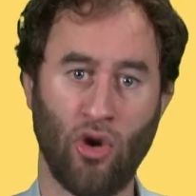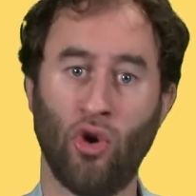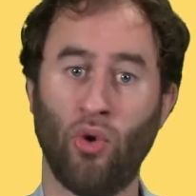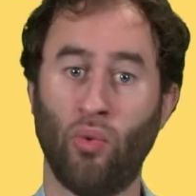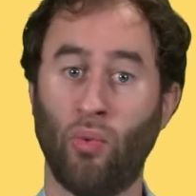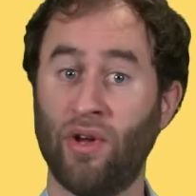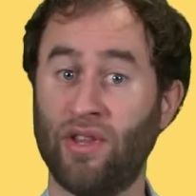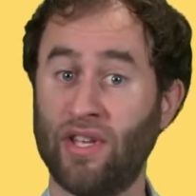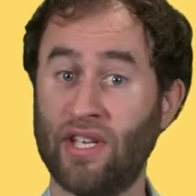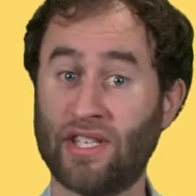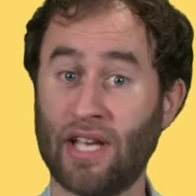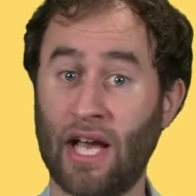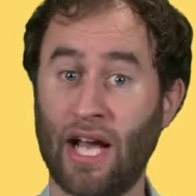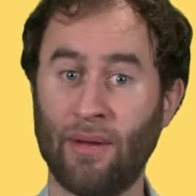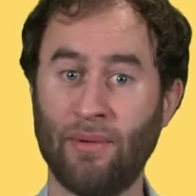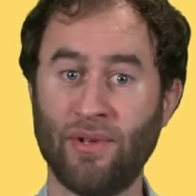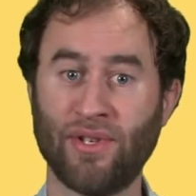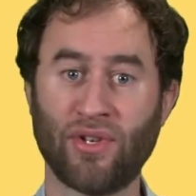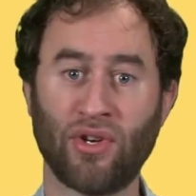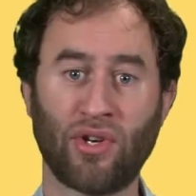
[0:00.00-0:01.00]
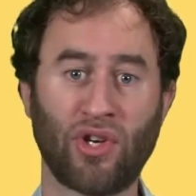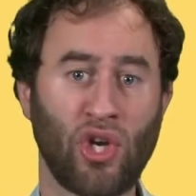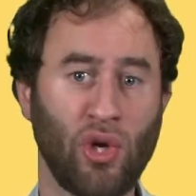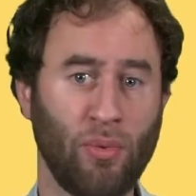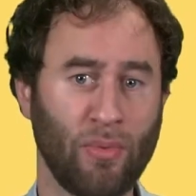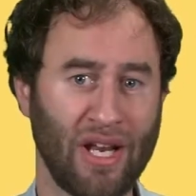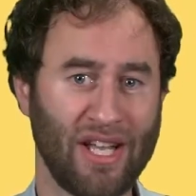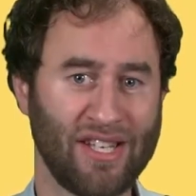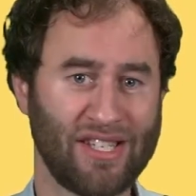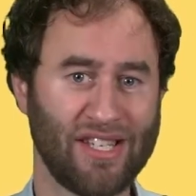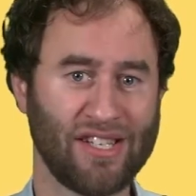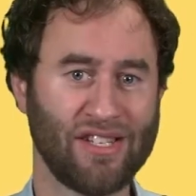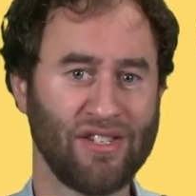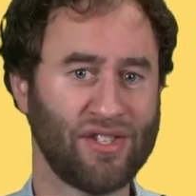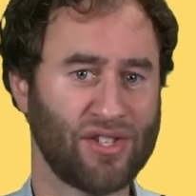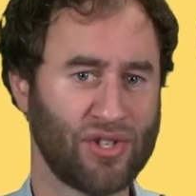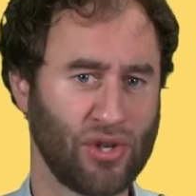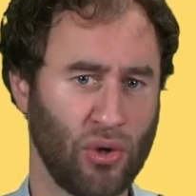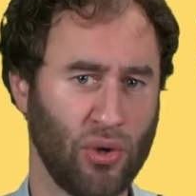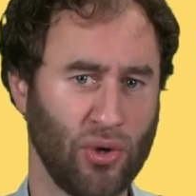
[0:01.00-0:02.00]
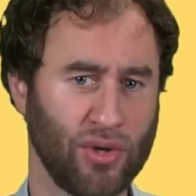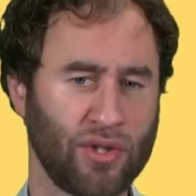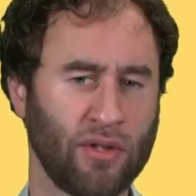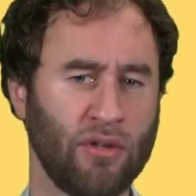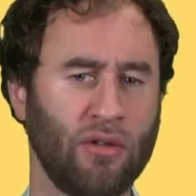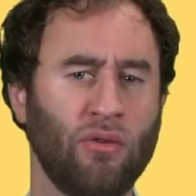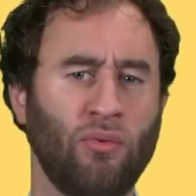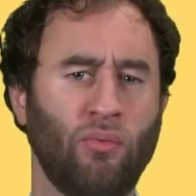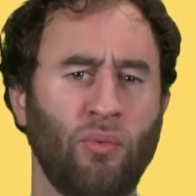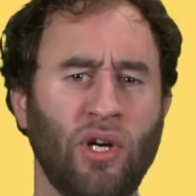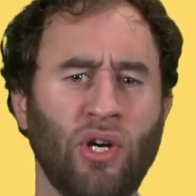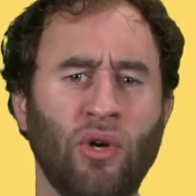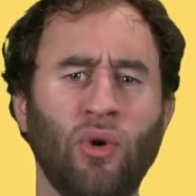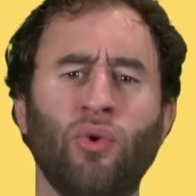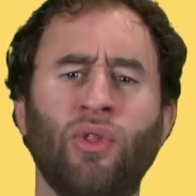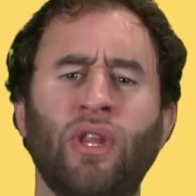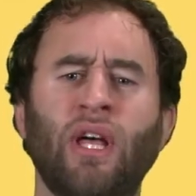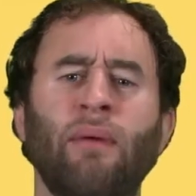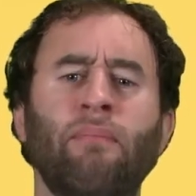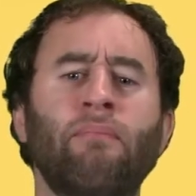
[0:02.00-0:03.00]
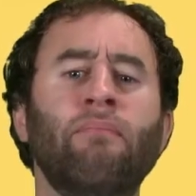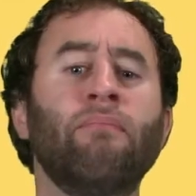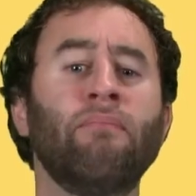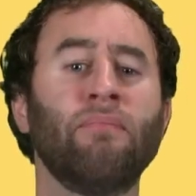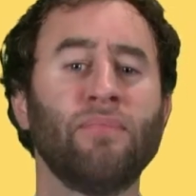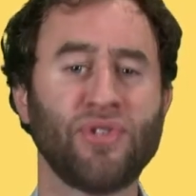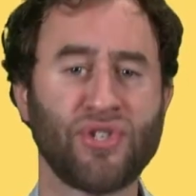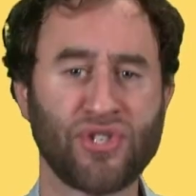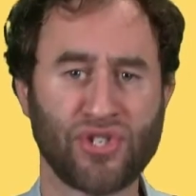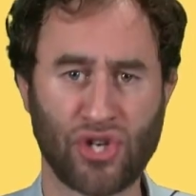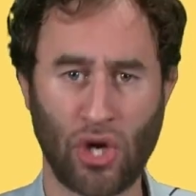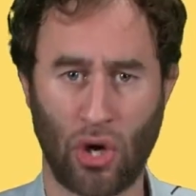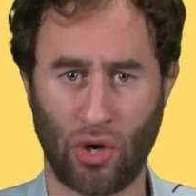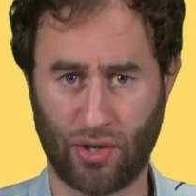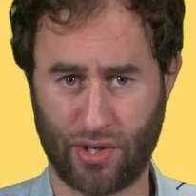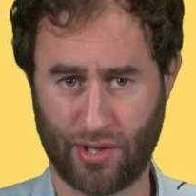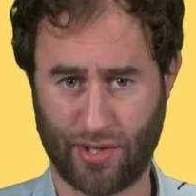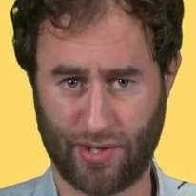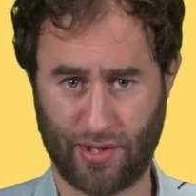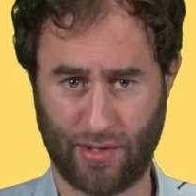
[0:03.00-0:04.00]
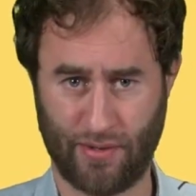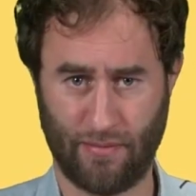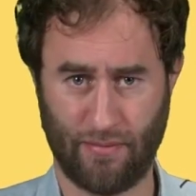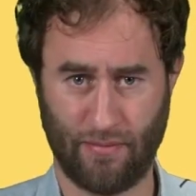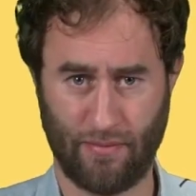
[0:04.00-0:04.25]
When these elements are accumulated and stored, we call them stocks.